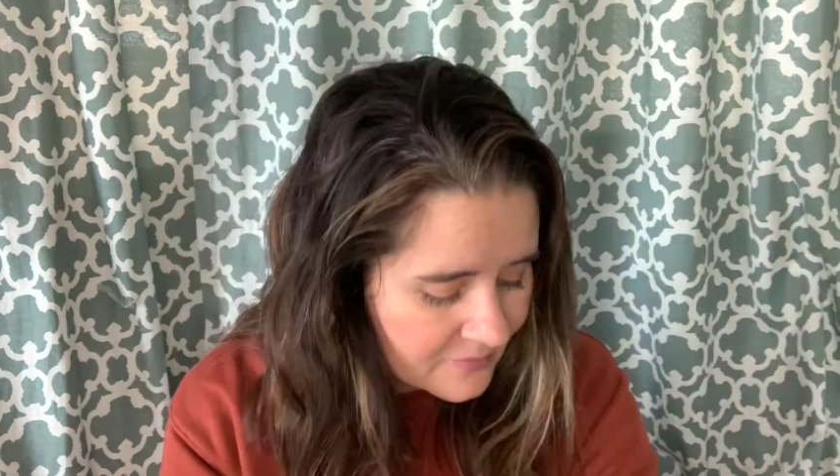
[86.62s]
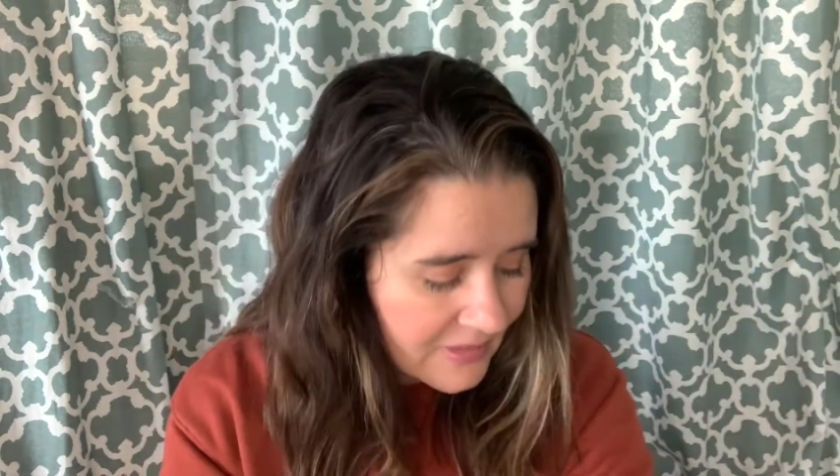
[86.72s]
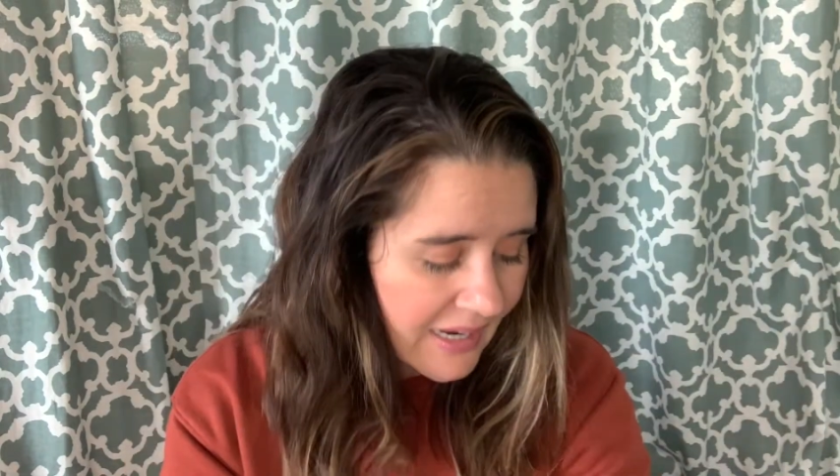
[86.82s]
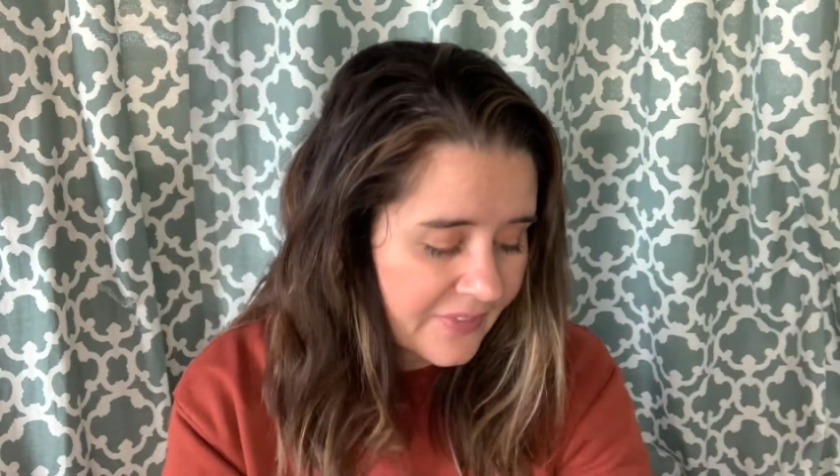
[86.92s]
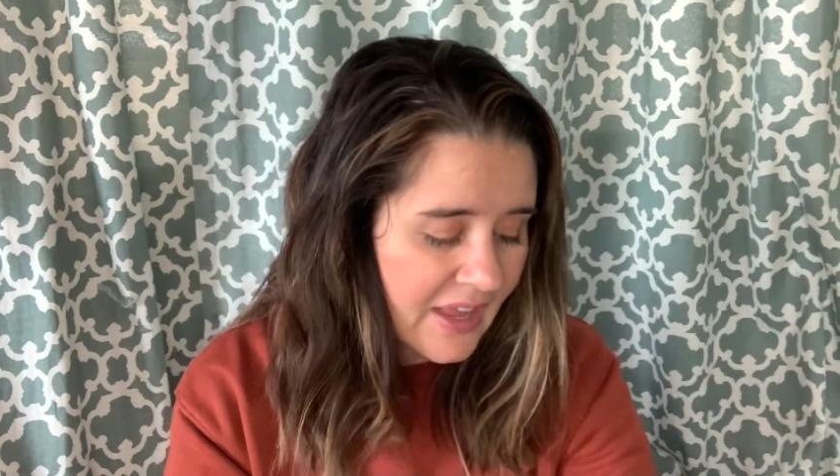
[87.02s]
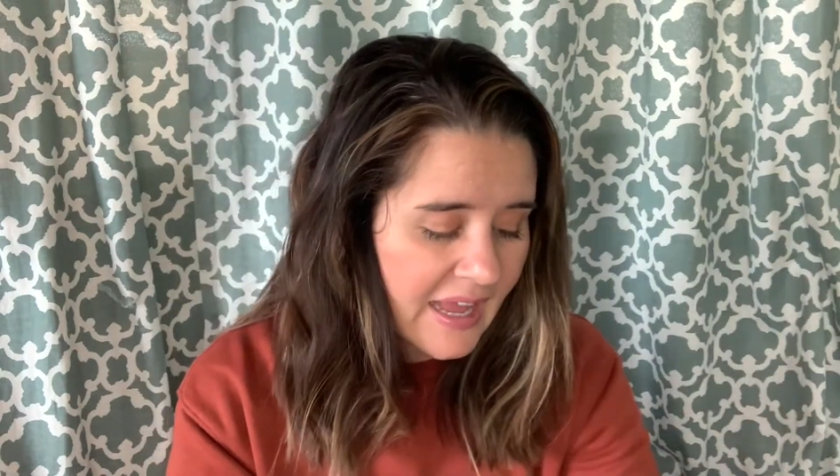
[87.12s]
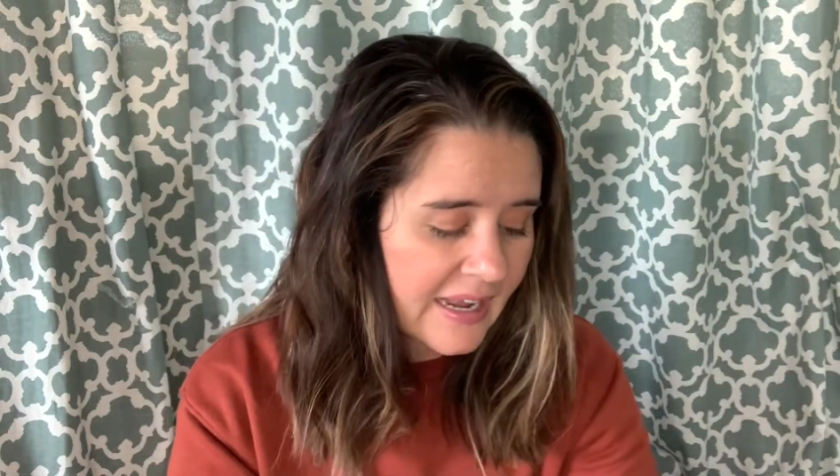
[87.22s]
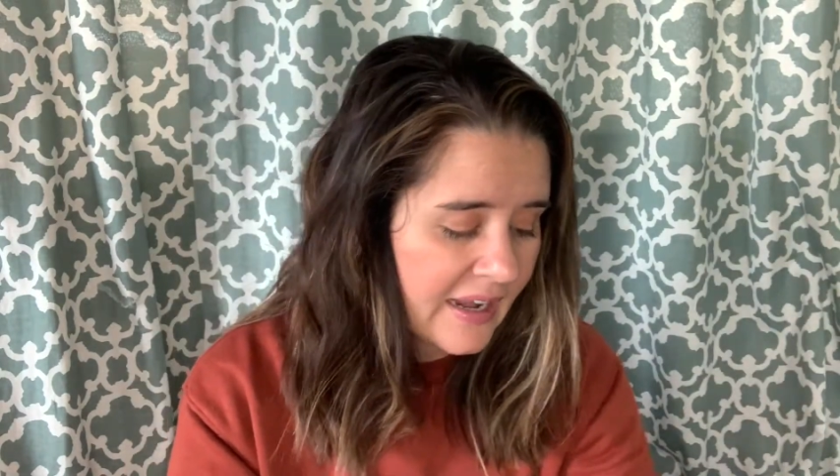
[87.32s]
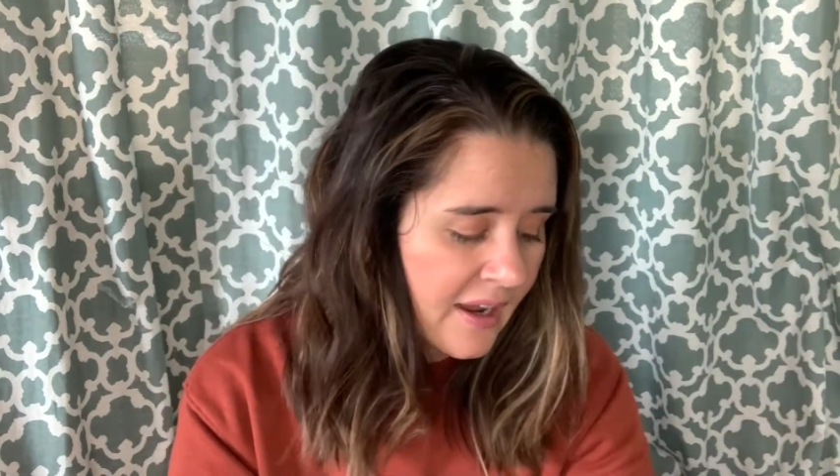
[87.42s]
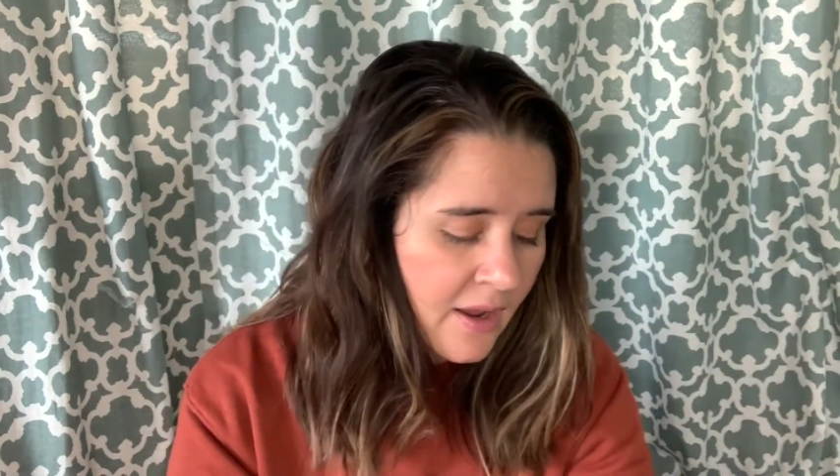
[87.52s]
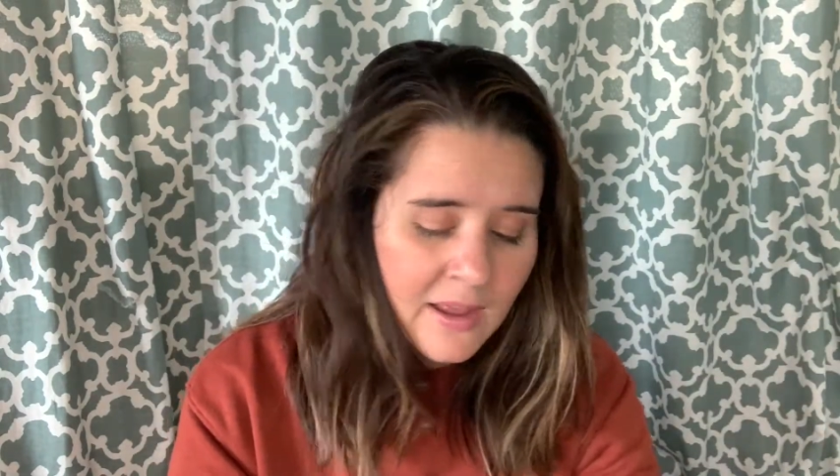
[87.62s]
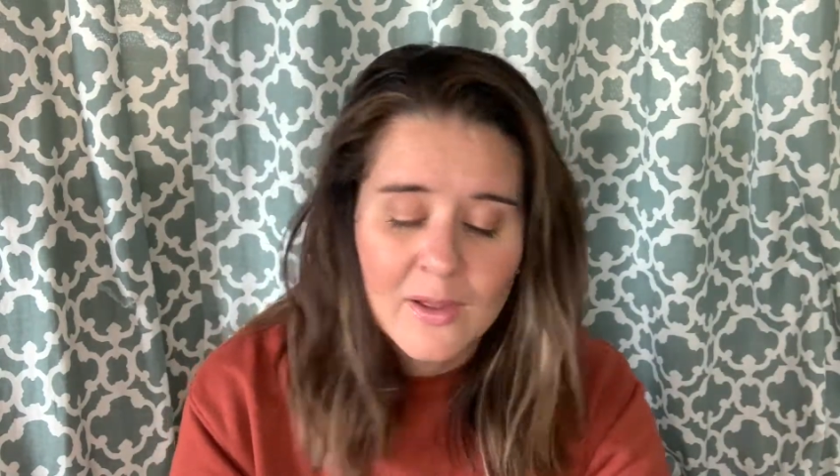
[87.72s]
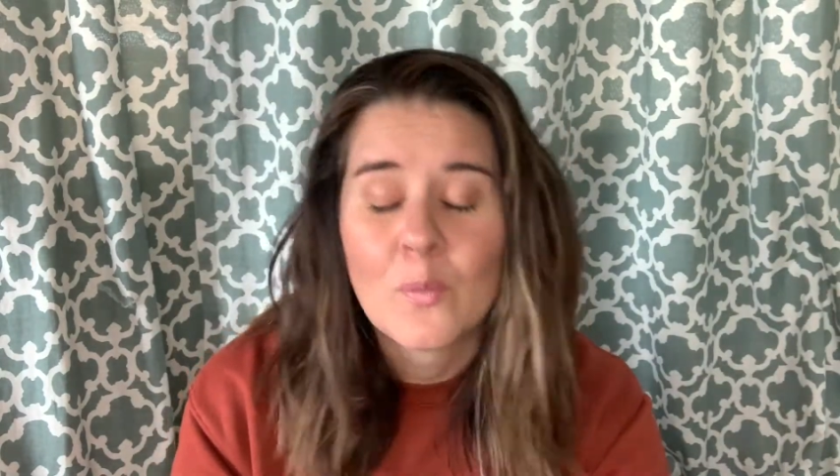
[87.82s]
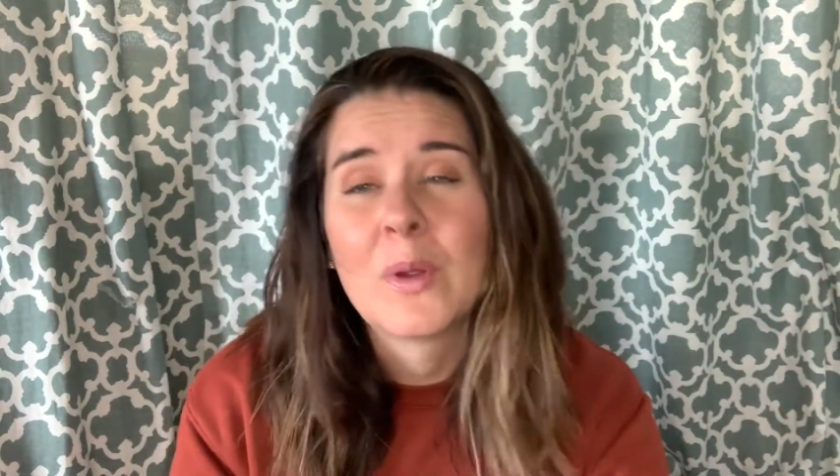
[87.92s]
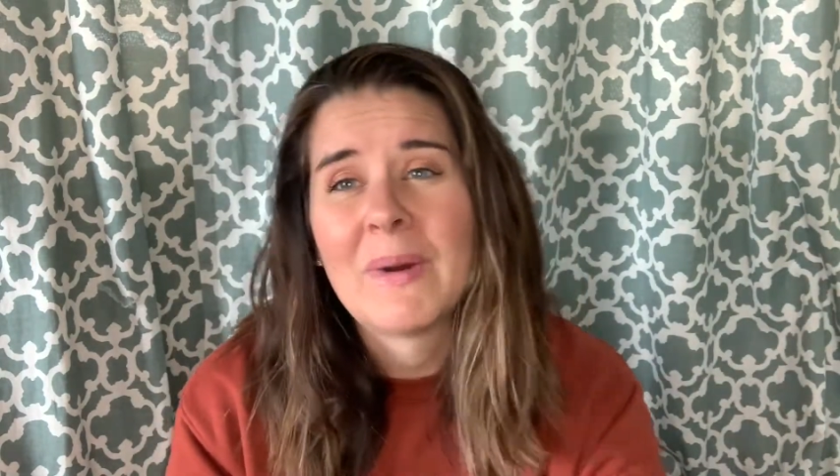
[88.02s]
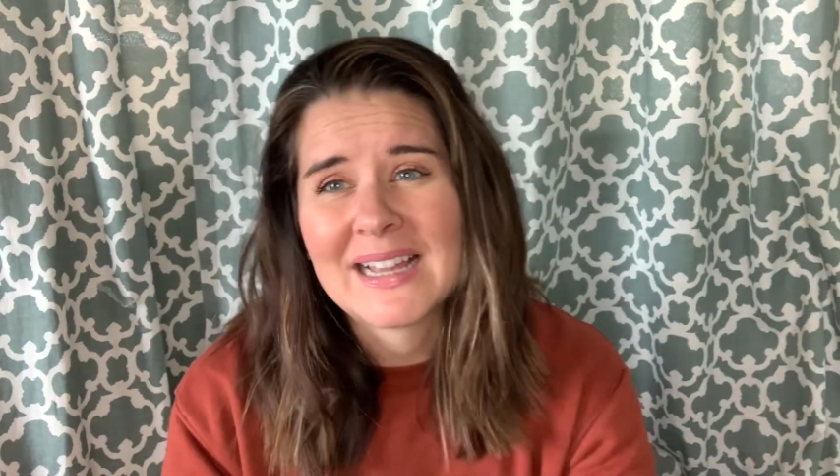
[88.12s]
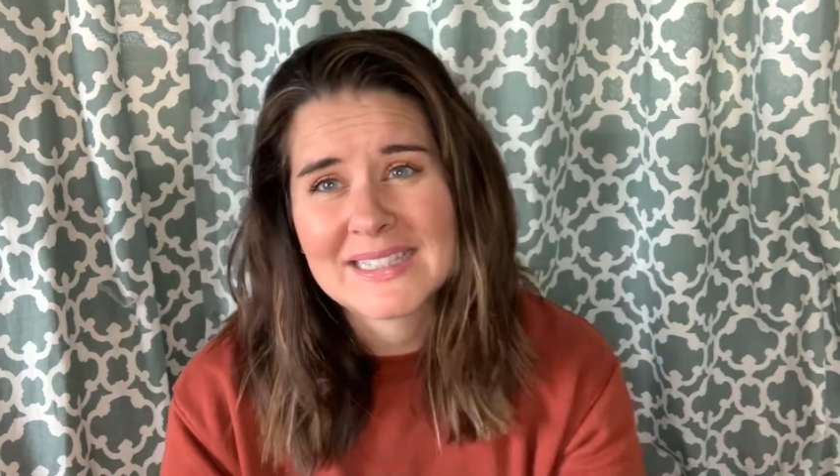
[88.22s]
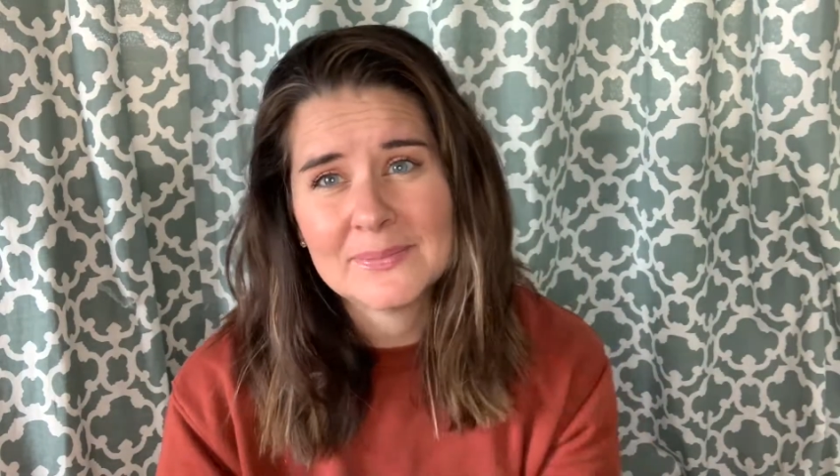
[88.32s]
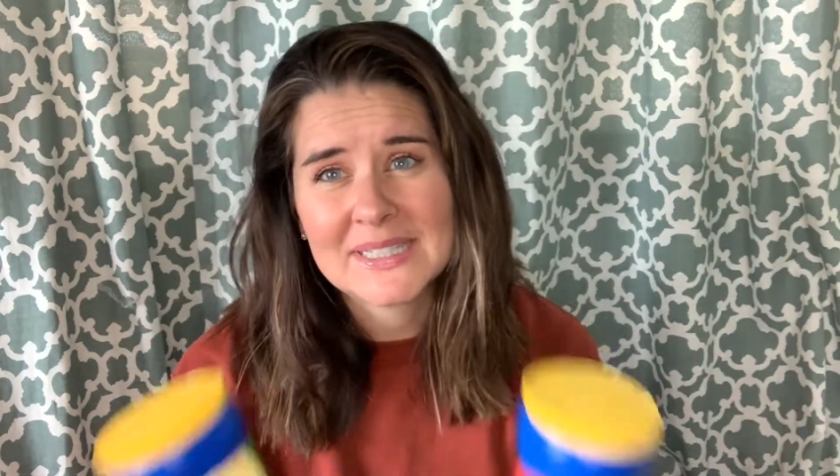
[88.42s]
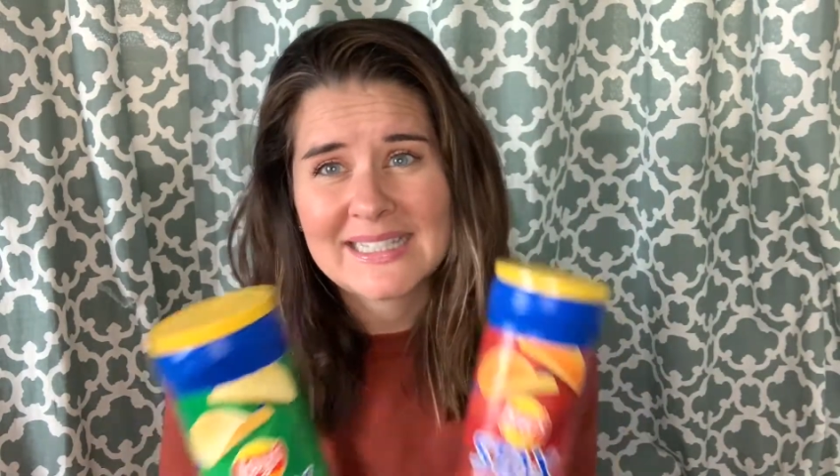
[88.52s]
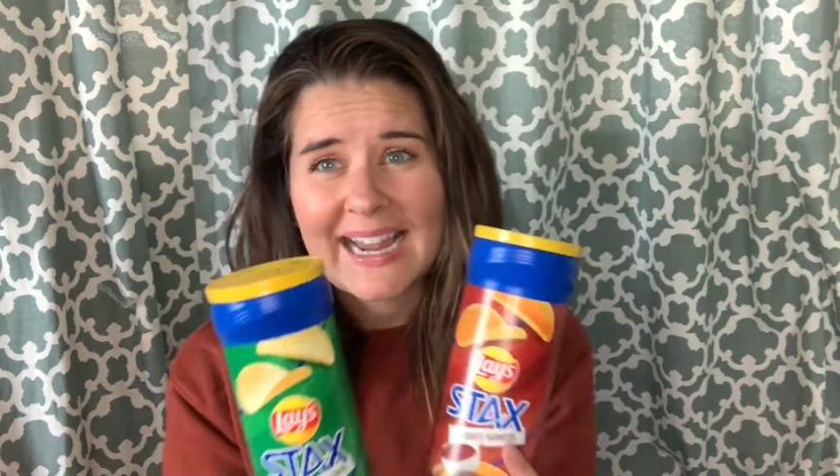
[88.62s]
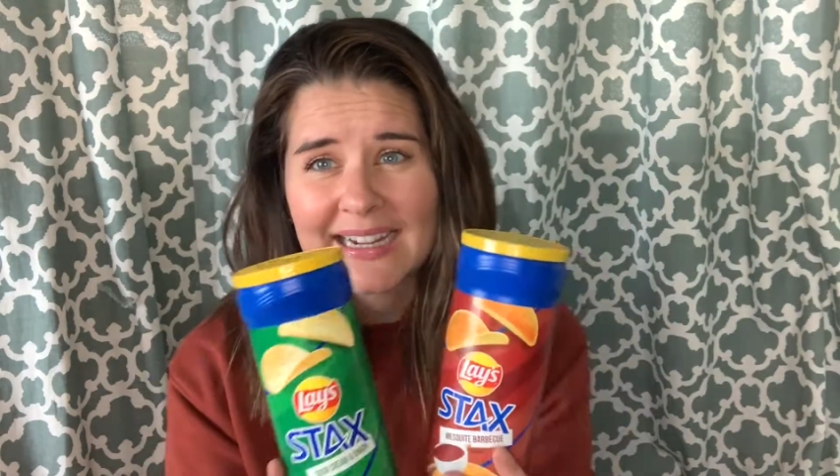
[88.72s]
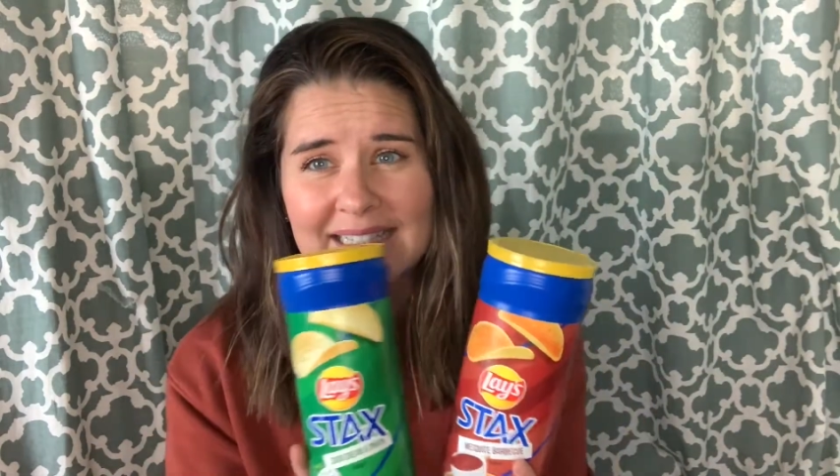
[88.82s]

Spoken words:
And then we bought some stacks.